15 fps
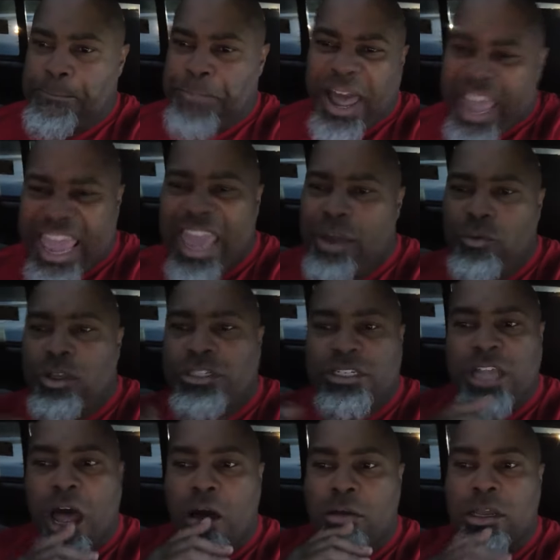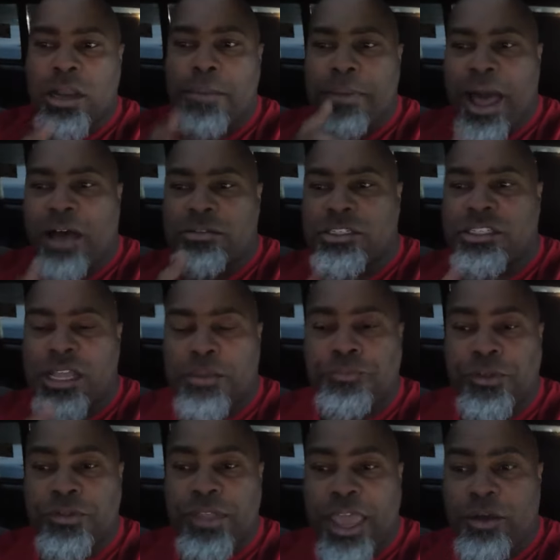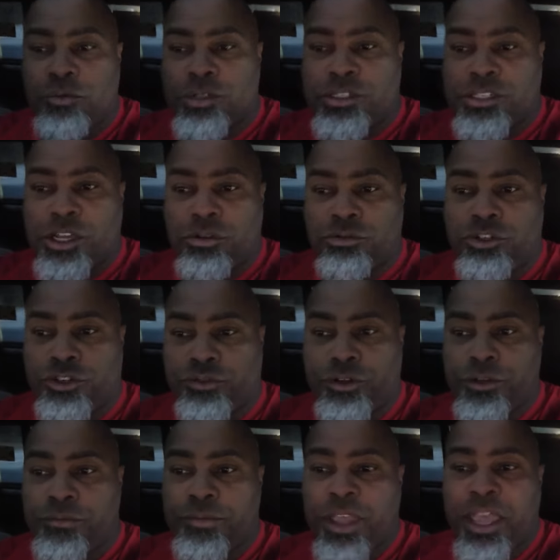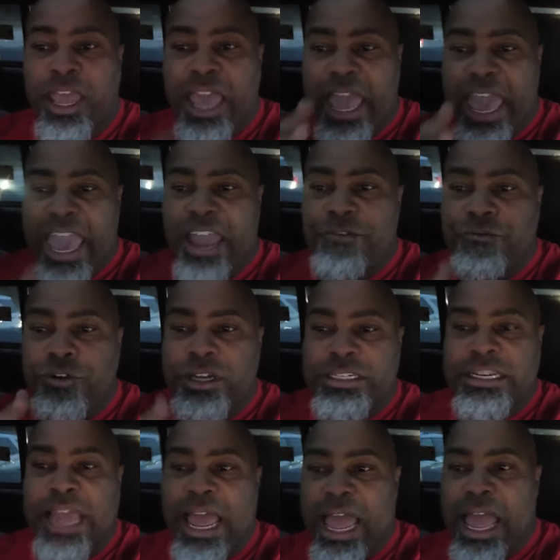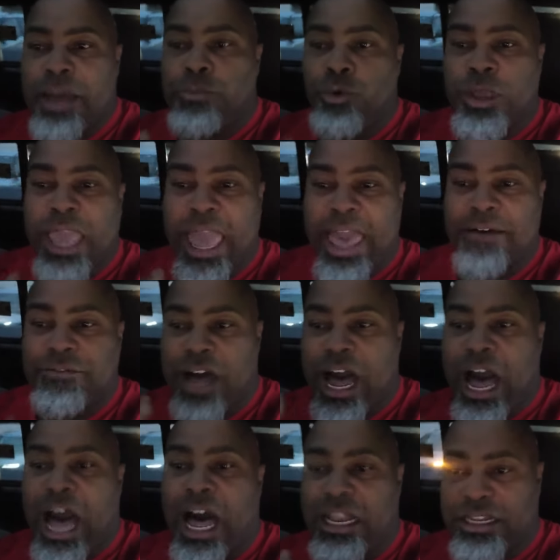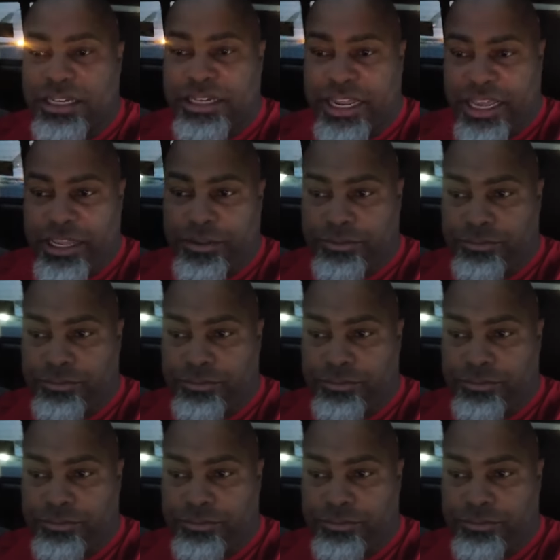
But he was talking about something that was so true. Every time we have a holiday,